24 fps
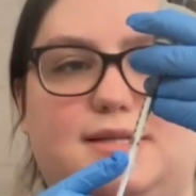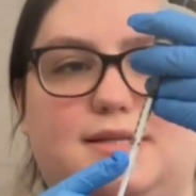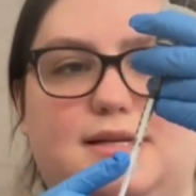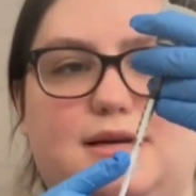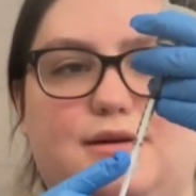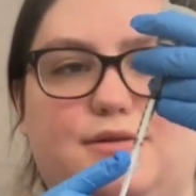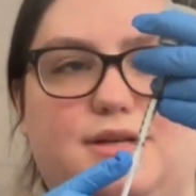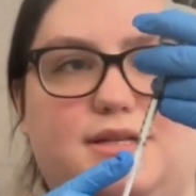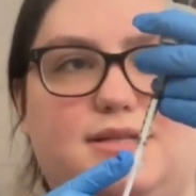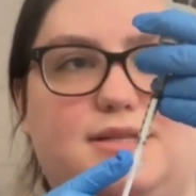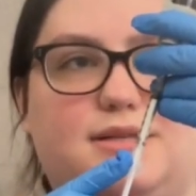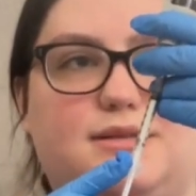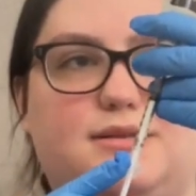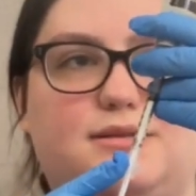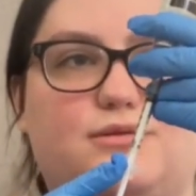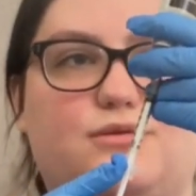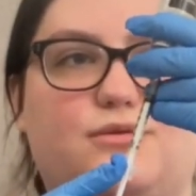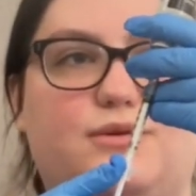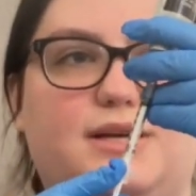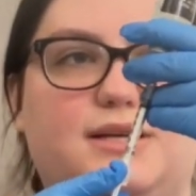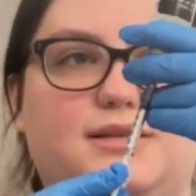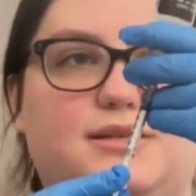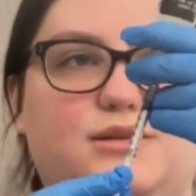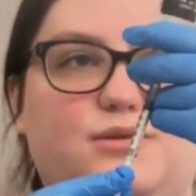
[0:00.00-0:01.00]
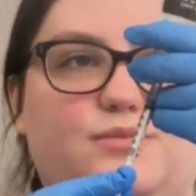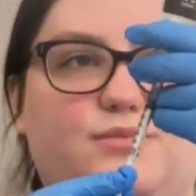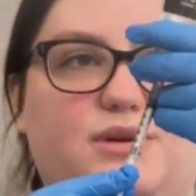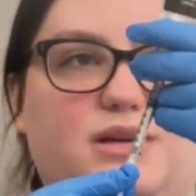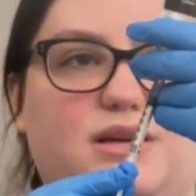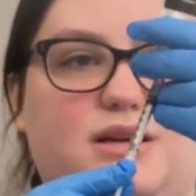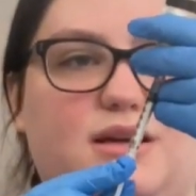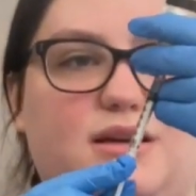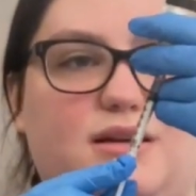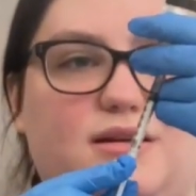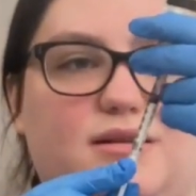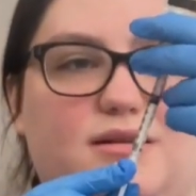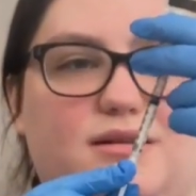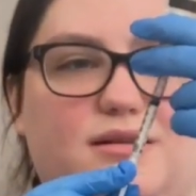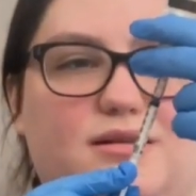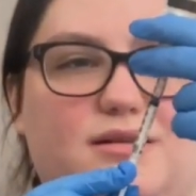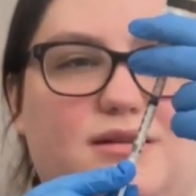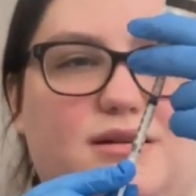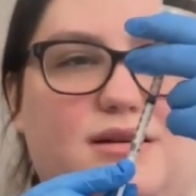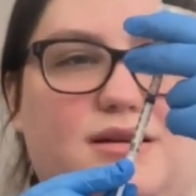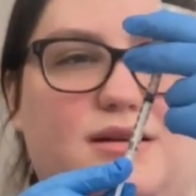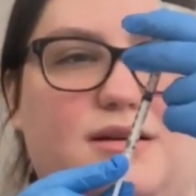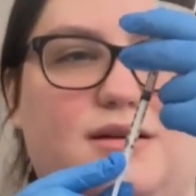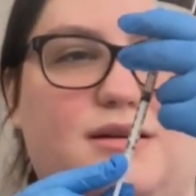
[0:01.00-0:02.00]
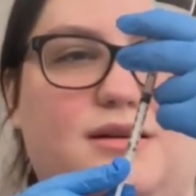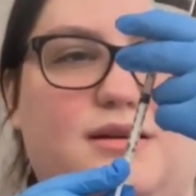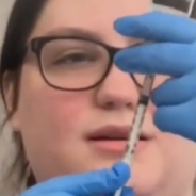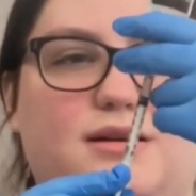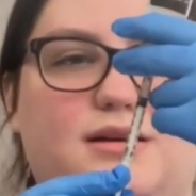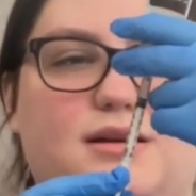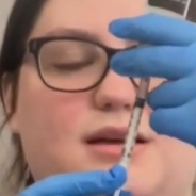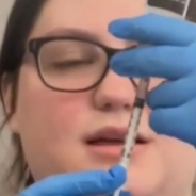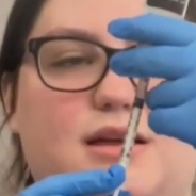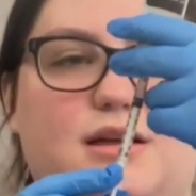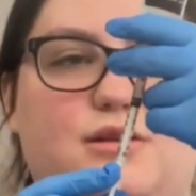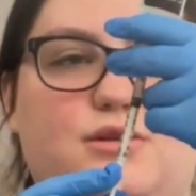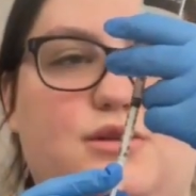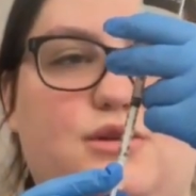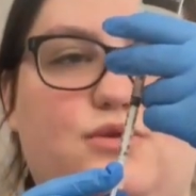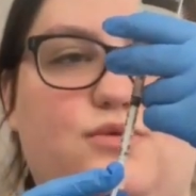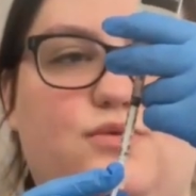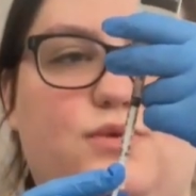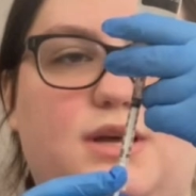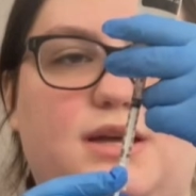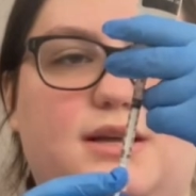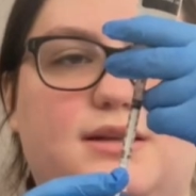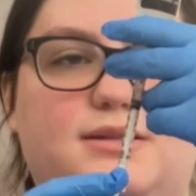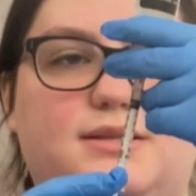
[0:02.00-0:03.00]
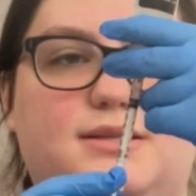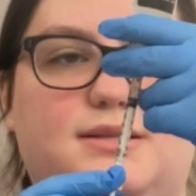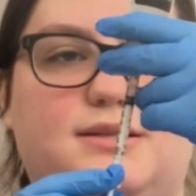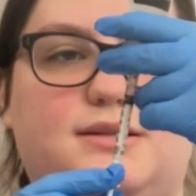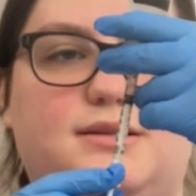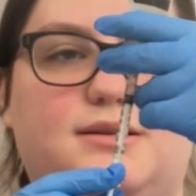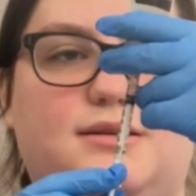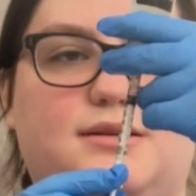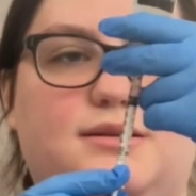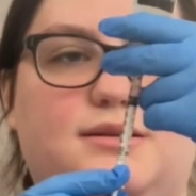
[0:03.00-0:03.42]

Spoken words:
Now this is going to be in units